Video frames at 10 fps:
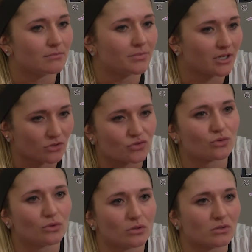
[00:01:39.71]
bigger
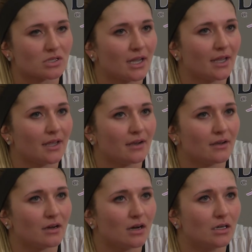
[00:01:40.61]
schools,
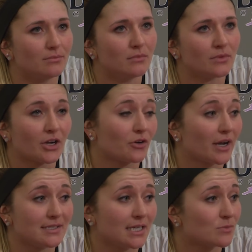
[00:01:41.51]
and they're
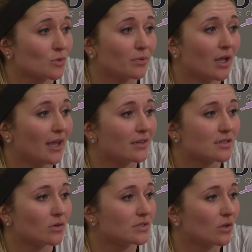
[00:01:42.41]
great teams we're playing,
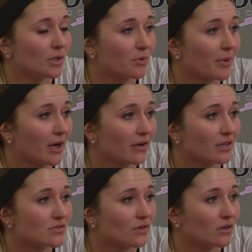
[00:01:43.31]
so it's only preparing
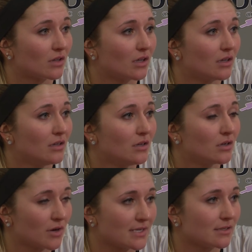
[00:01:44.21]
us for the
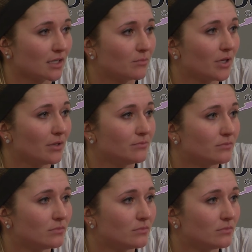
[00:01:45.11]
Horizon League play.